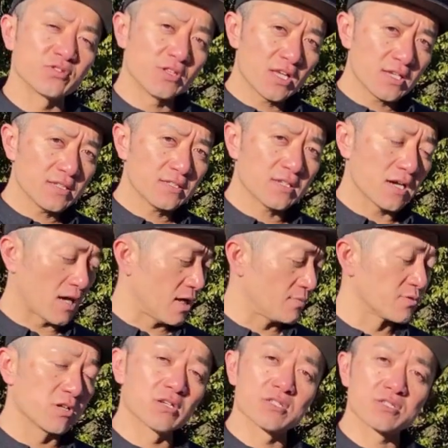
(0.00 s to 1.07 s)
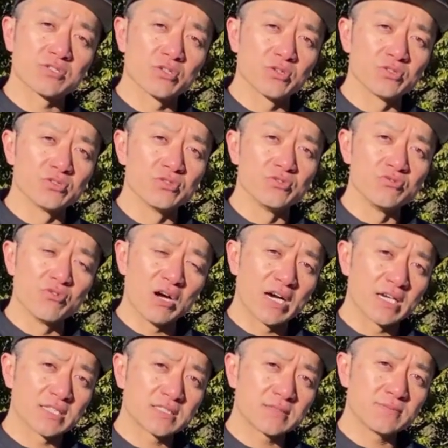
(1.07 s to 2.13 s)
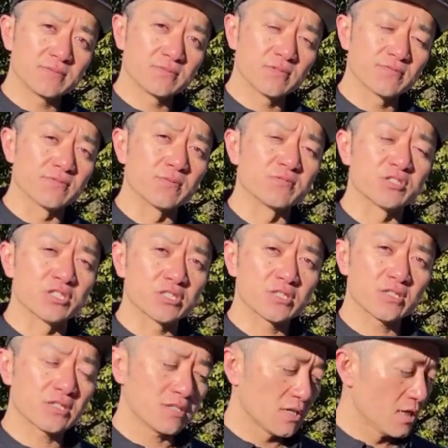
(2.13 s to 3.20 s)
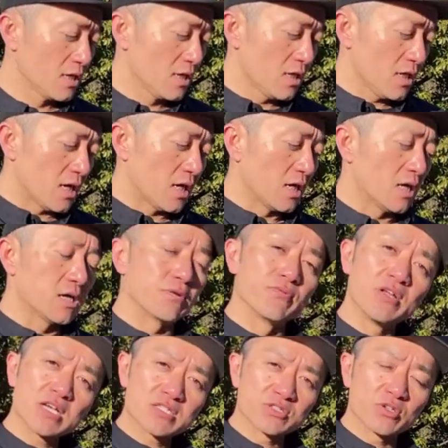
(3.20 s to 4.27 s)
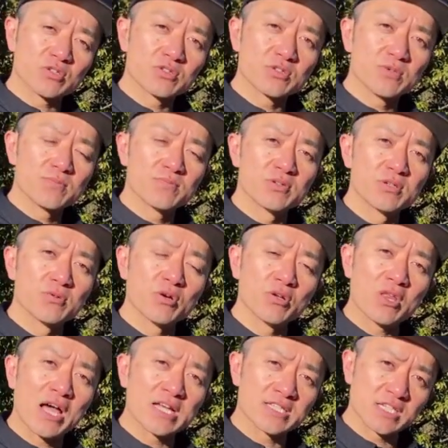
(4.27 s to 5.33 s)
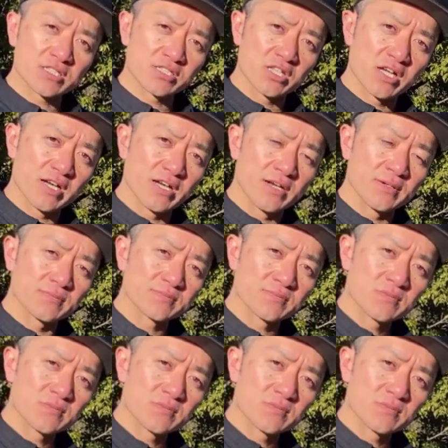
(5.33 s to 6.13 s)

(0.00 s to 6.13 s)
Today I'm gonna show you new item from ZETA, REARSHOCK preload adjuster.